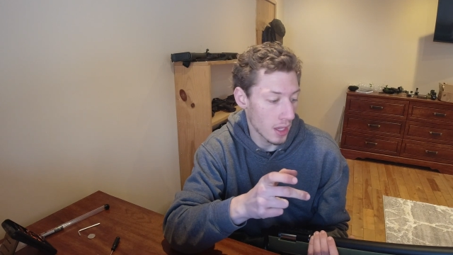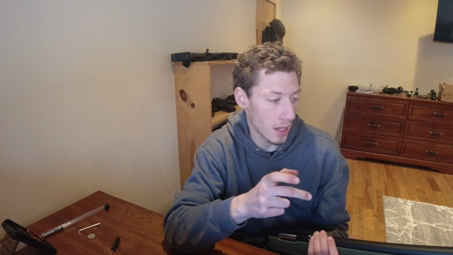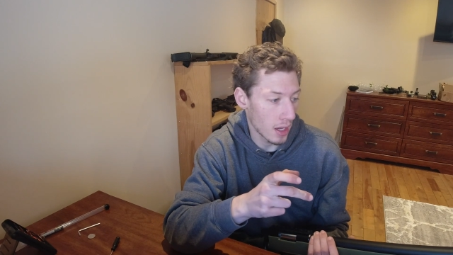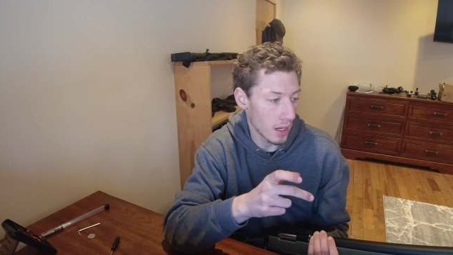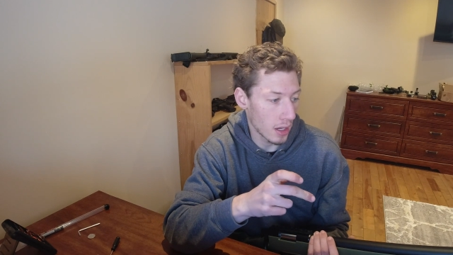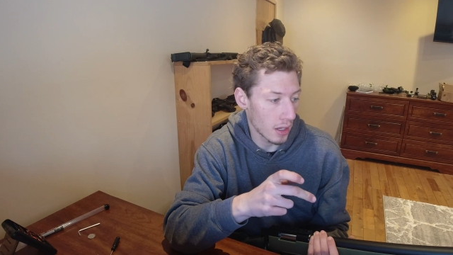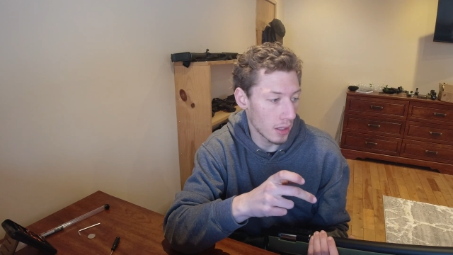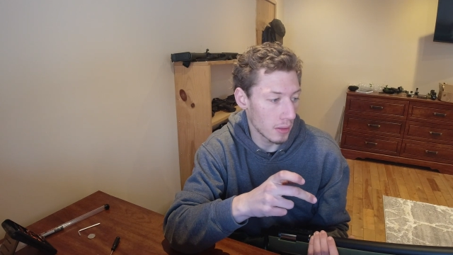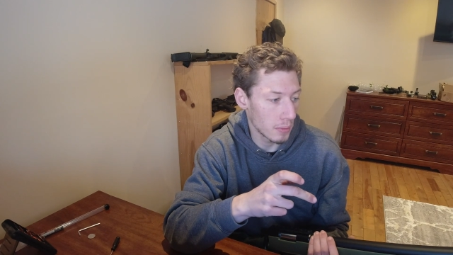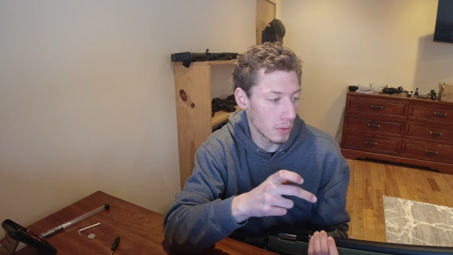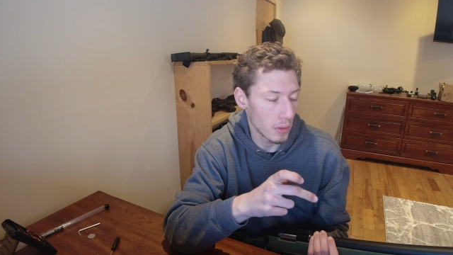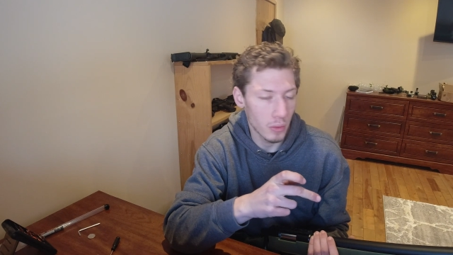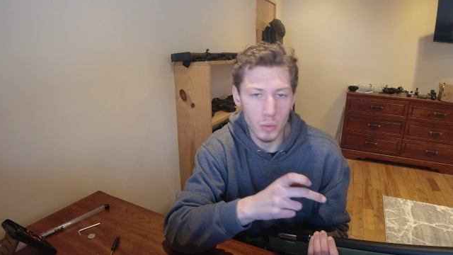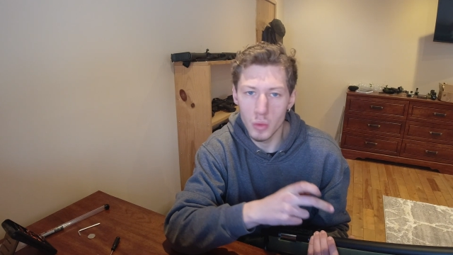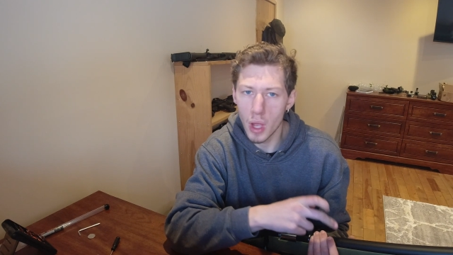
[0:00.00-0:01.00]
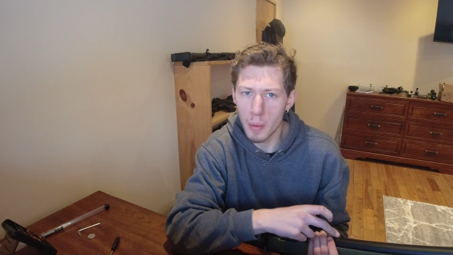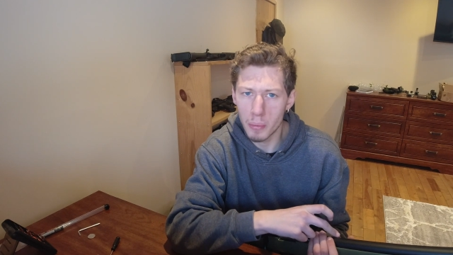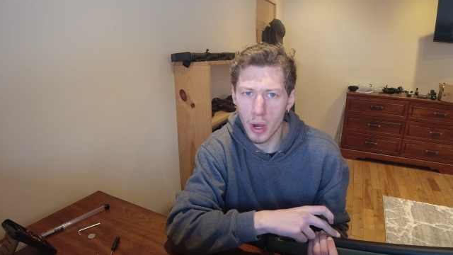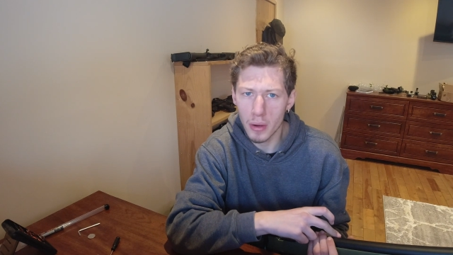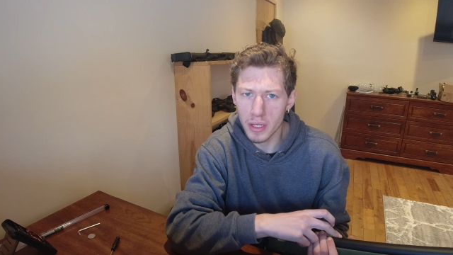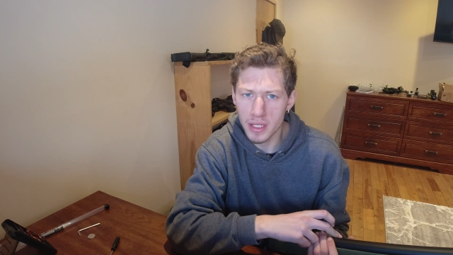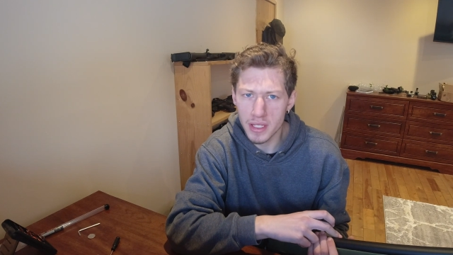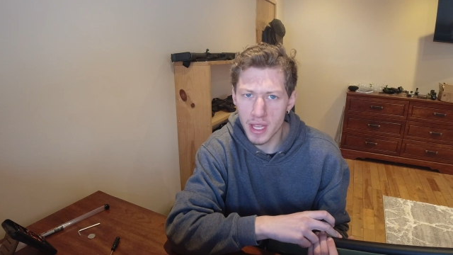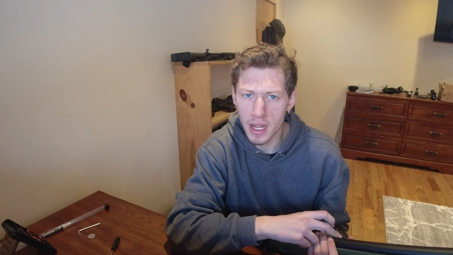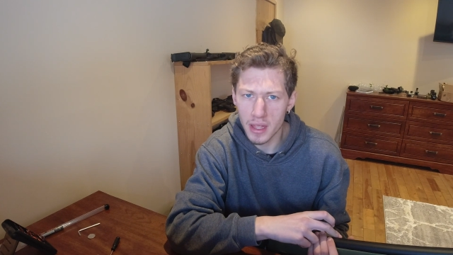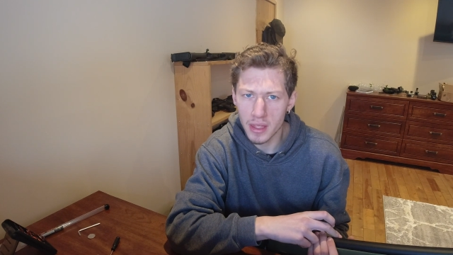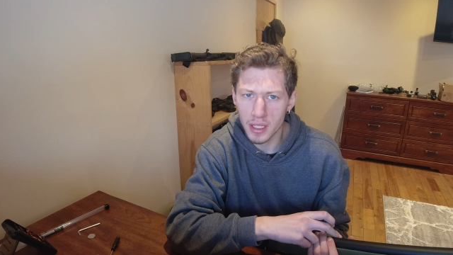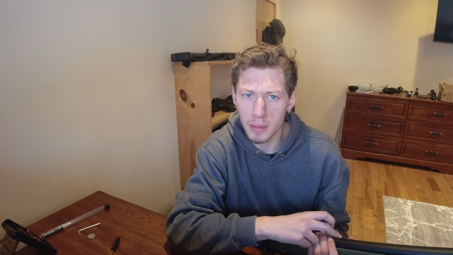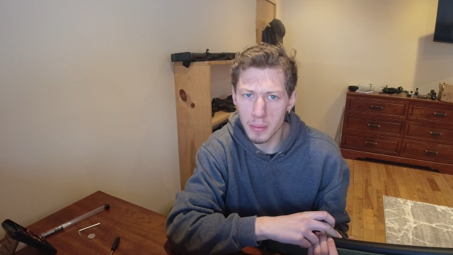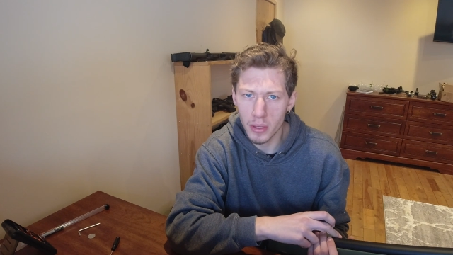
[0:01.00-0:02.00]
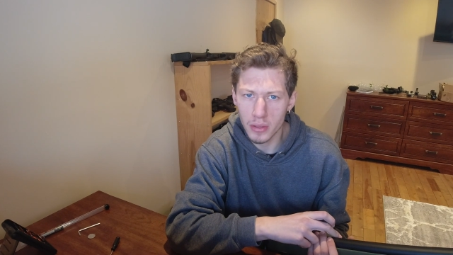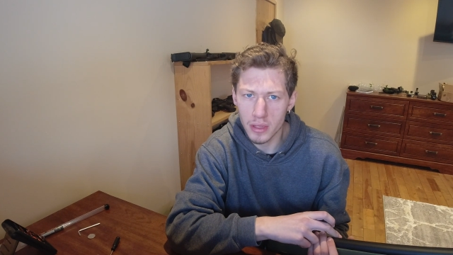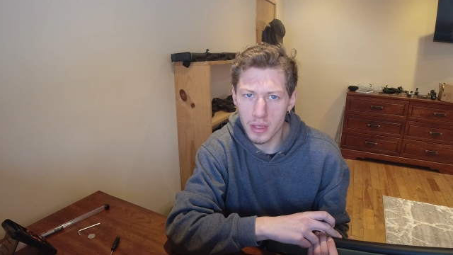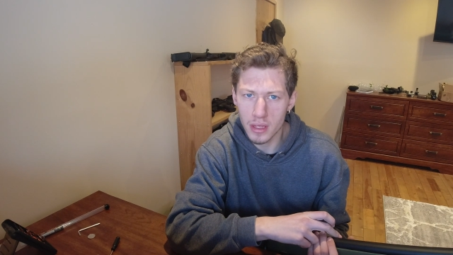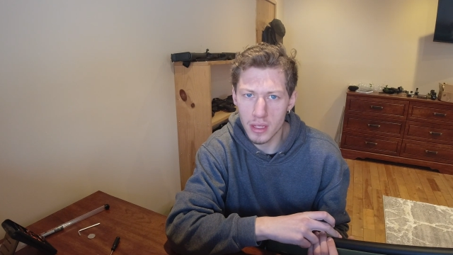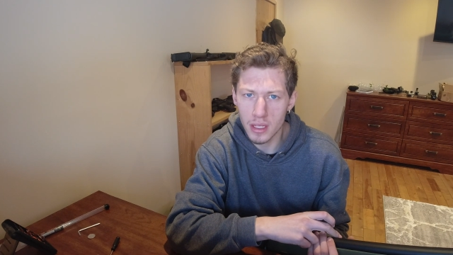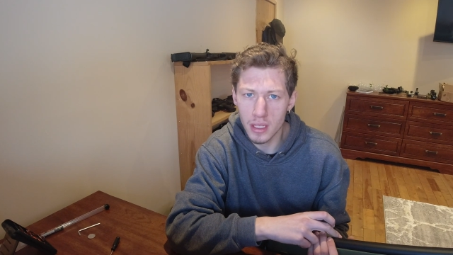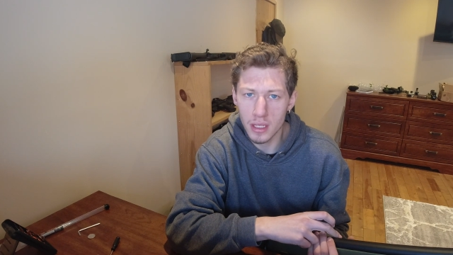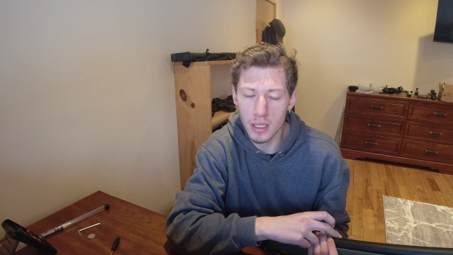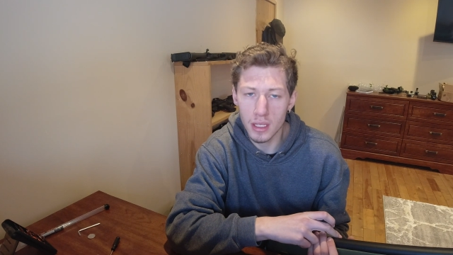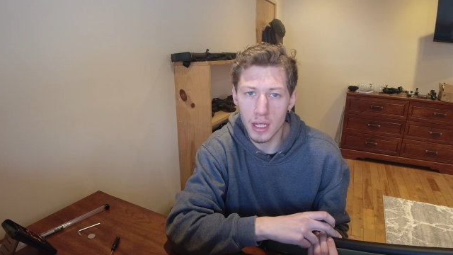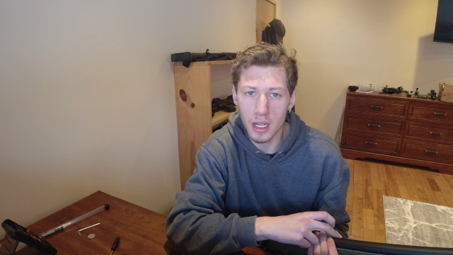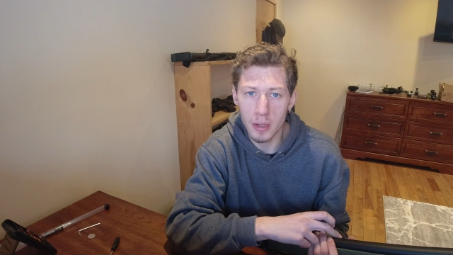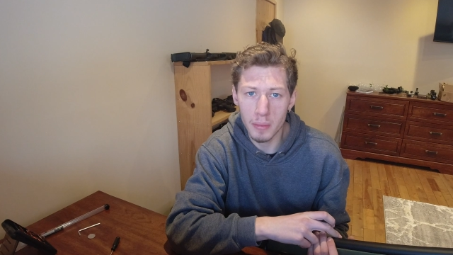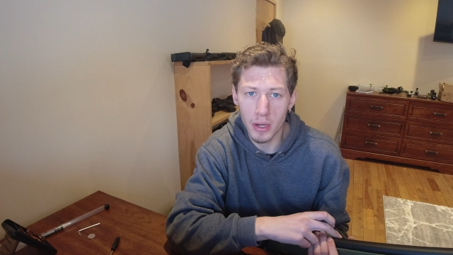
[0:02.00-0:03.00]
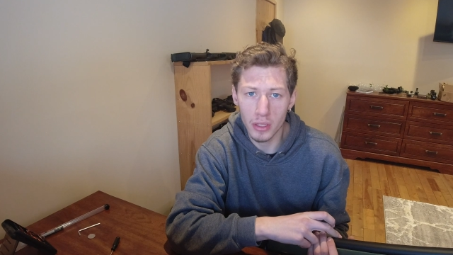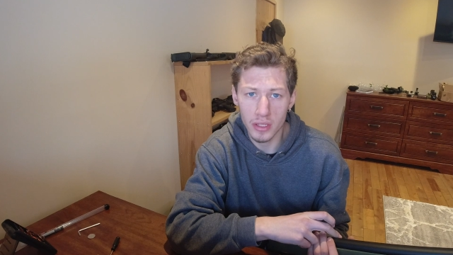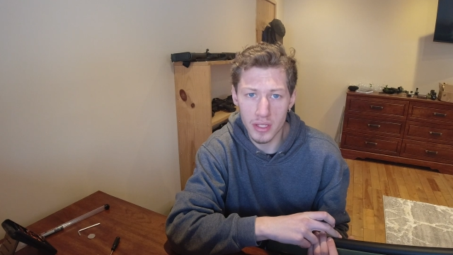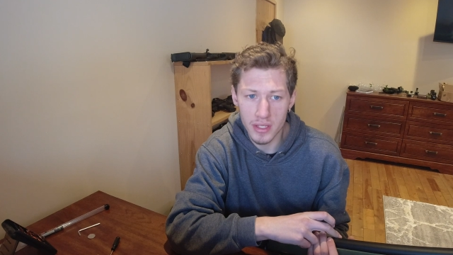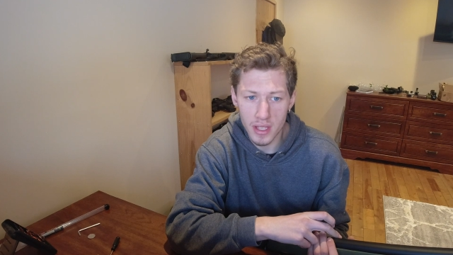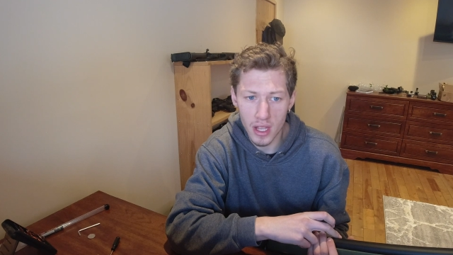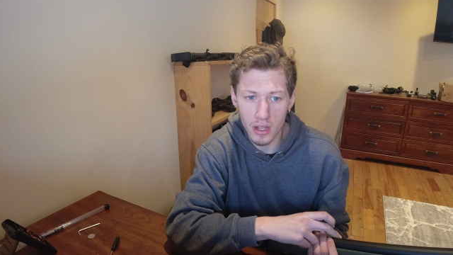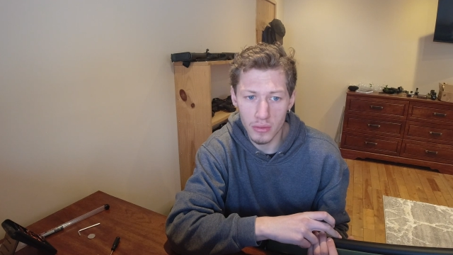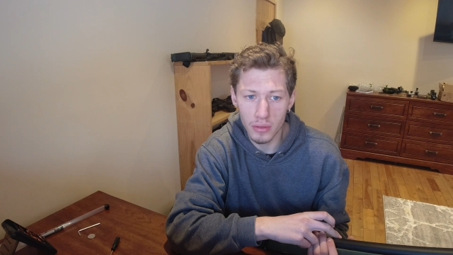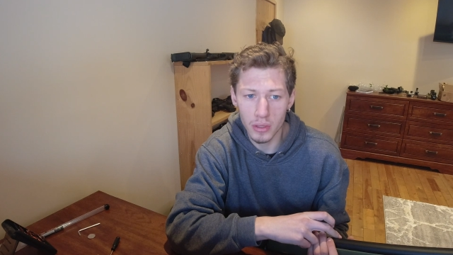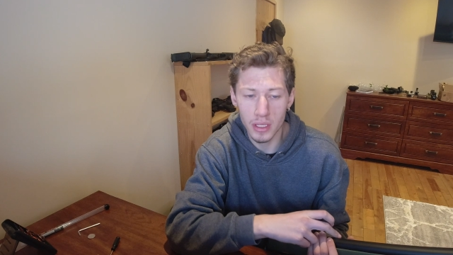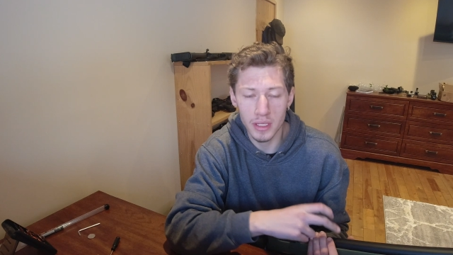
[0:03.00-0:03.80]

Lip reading: I probably didn't say anything about the inner barrel itself.